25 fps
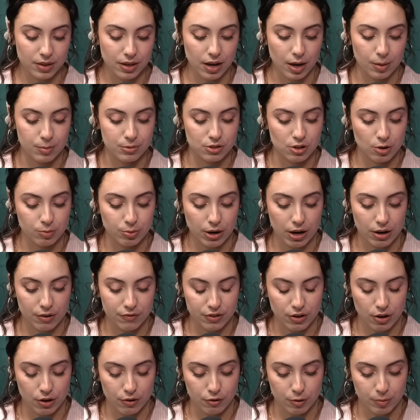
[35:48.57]
I'm so proud of
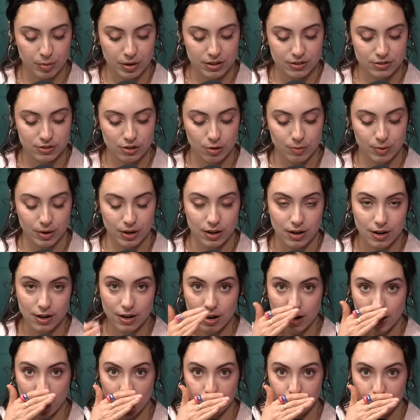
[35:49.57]
y'all for being sober.
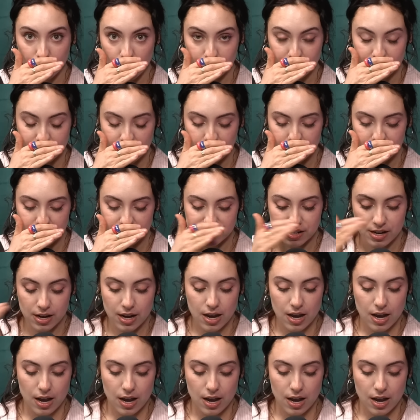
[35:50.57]
I'm not Begebius.